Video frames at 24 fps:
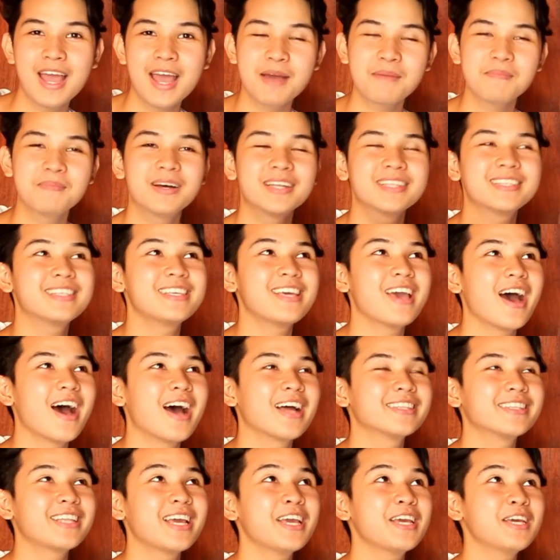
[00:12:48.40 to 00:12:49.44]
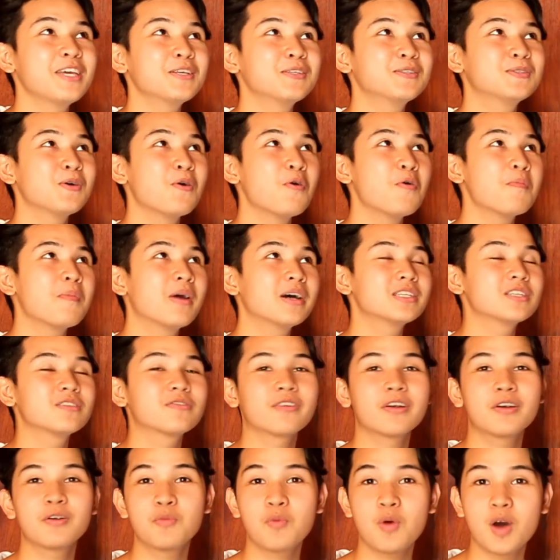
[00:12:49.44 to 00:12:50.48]
But yeah, thank you so much
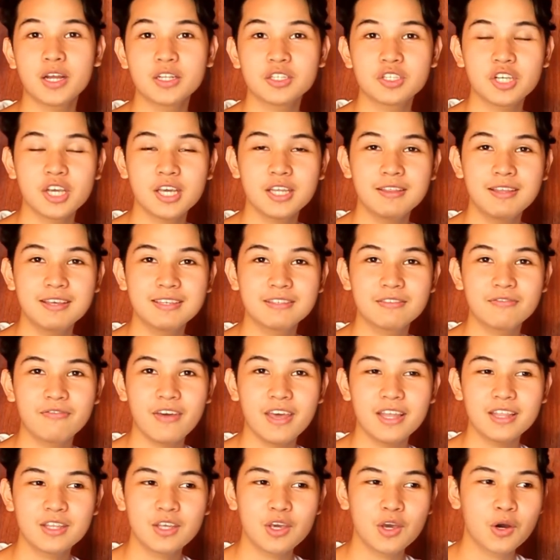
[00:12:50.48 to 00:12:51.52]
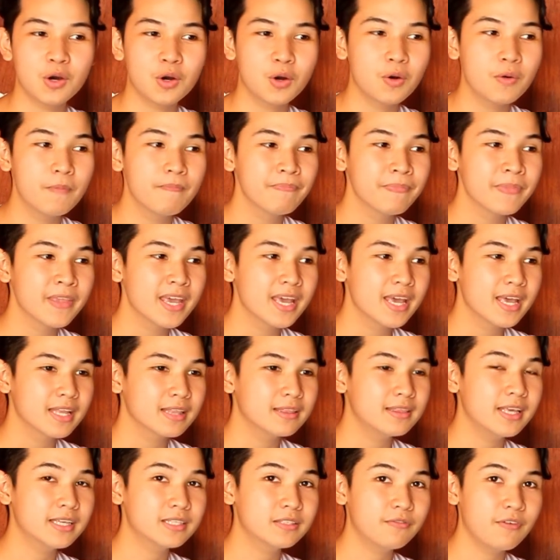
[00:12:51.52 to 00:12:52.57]
for watching this video.
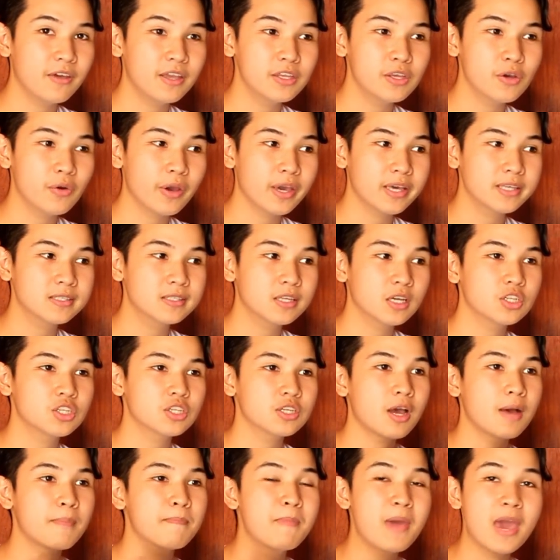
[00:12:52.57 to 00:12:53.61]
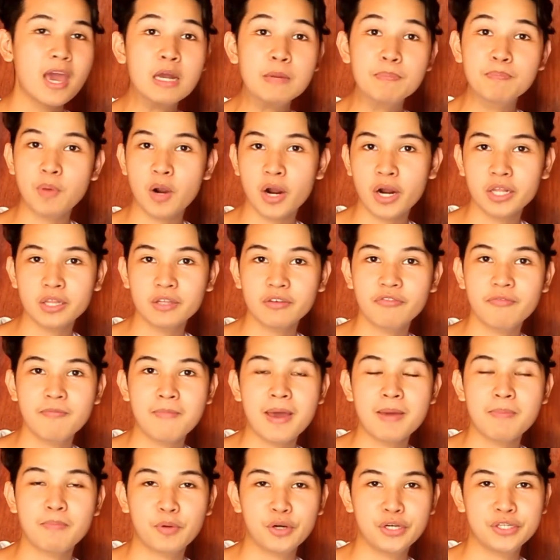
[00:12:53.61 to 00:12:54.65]
This video is such a big part of
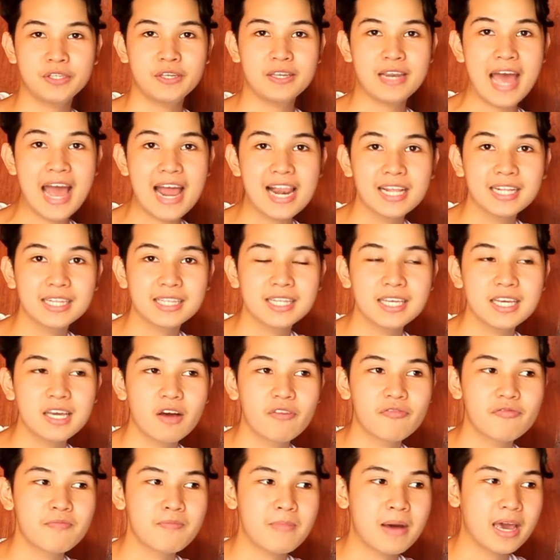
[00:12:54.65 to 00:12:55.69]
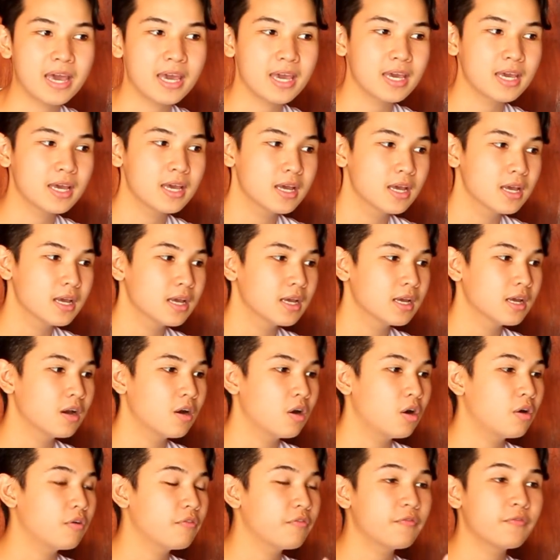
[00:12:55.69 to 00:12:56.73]
my personality, of
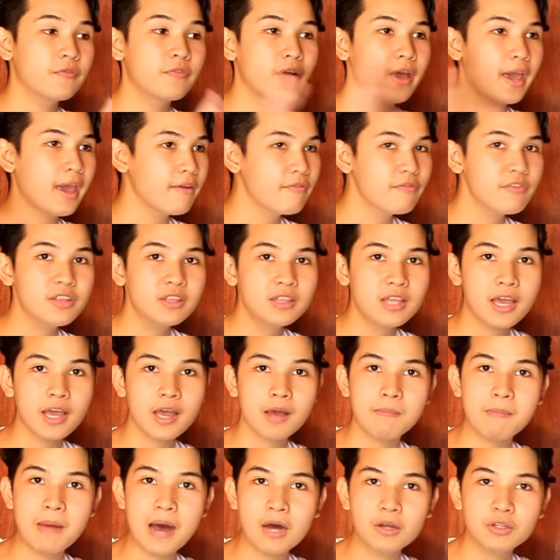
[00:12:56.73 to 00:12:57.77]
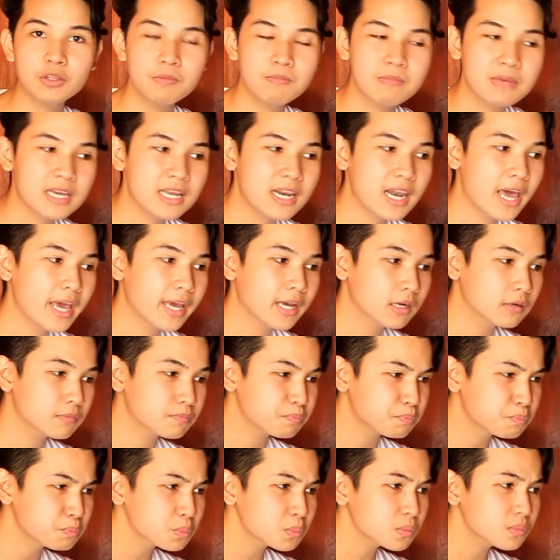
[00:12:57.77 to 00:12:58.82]
everything about me. Like,
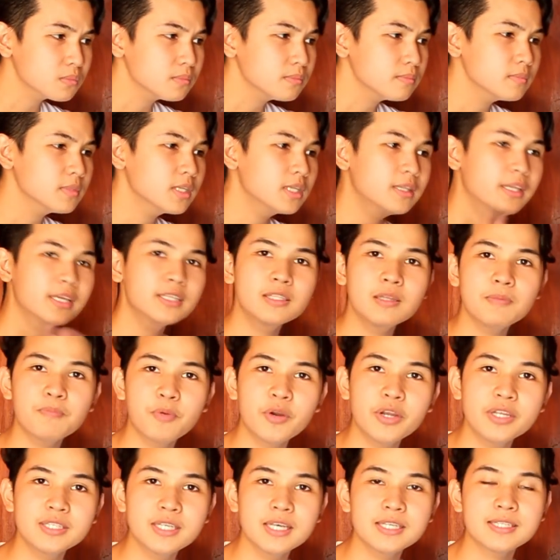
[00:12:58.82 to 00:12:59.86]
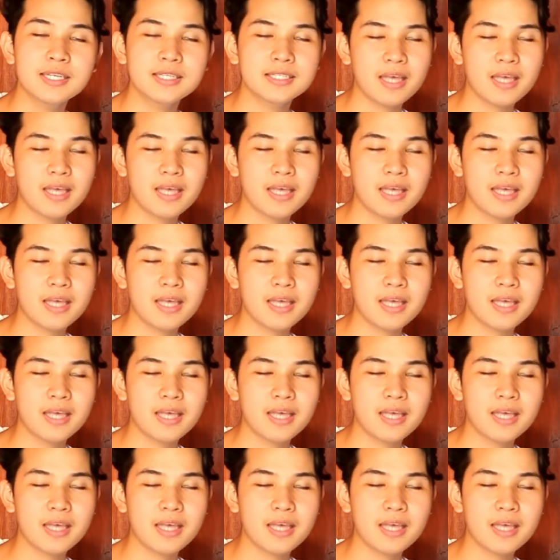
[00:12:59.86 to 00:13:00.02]
Disneyprincess, as